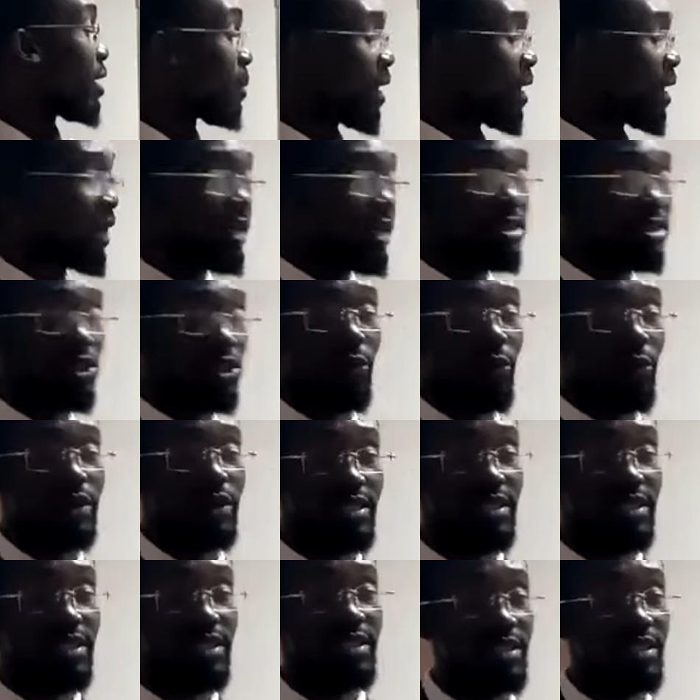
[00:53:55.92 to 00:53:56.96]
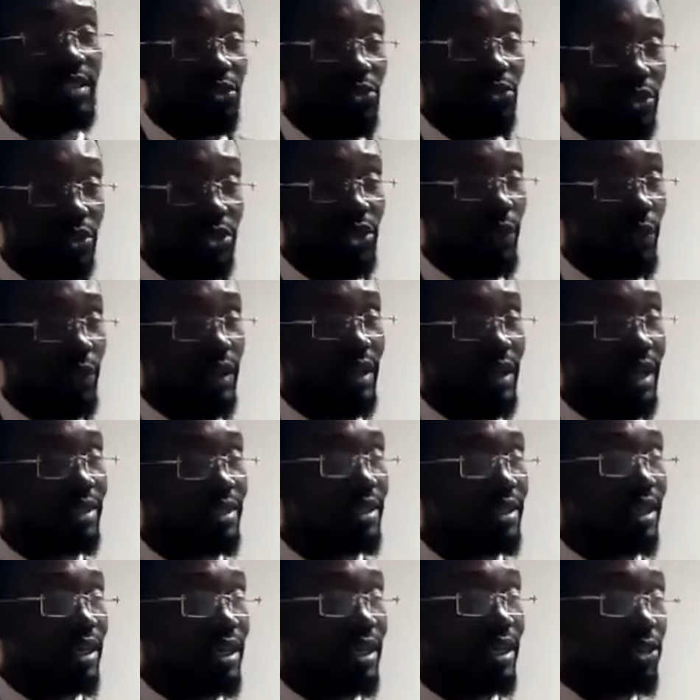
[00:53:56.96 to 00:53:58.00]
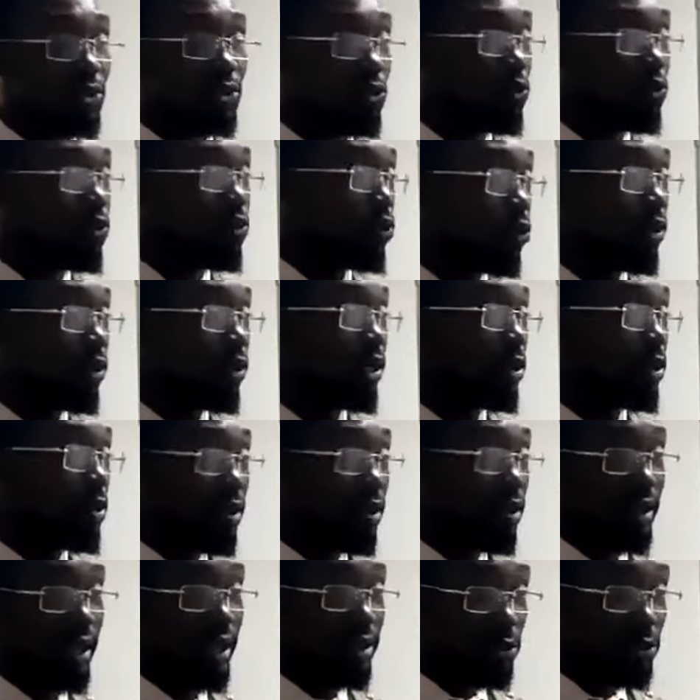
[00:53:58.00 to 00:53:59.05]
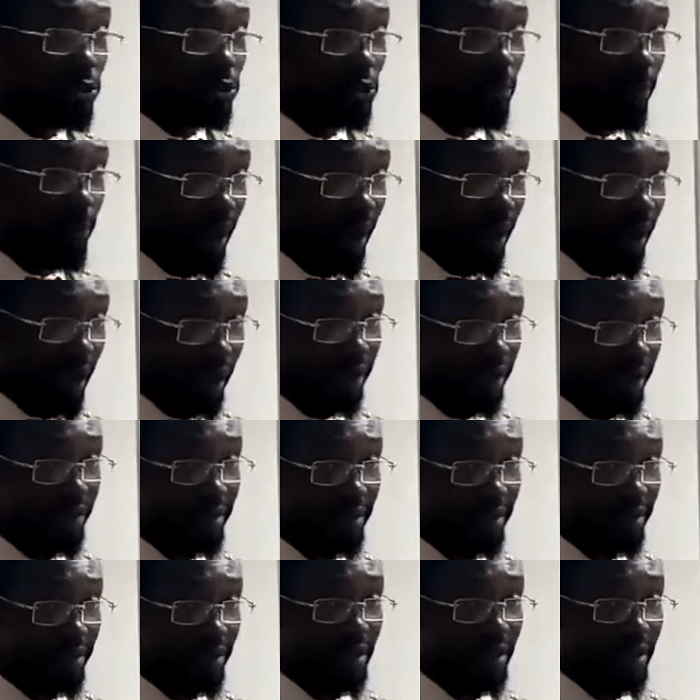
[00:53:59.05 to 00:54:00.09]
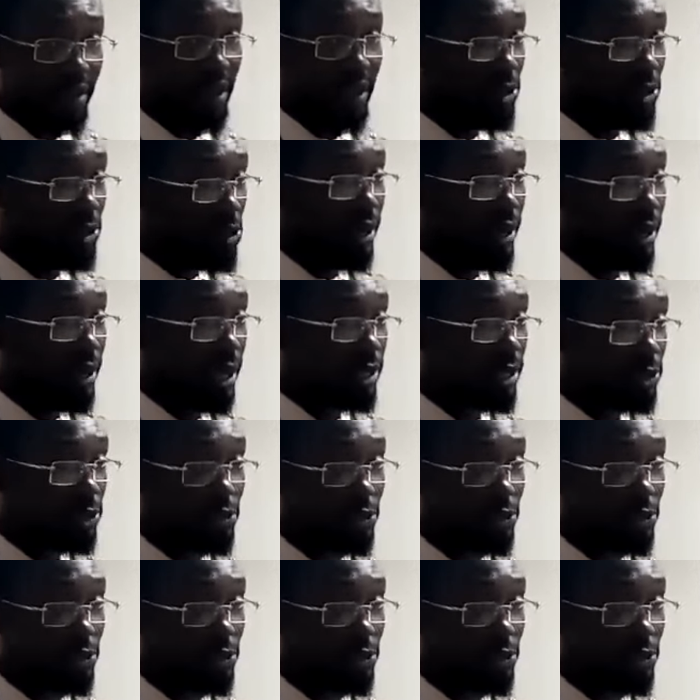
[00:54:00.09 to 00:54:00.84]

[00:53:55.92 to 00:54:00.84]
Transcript: The market is always sitting in such a way that you look, it look like you should buy, and it look like you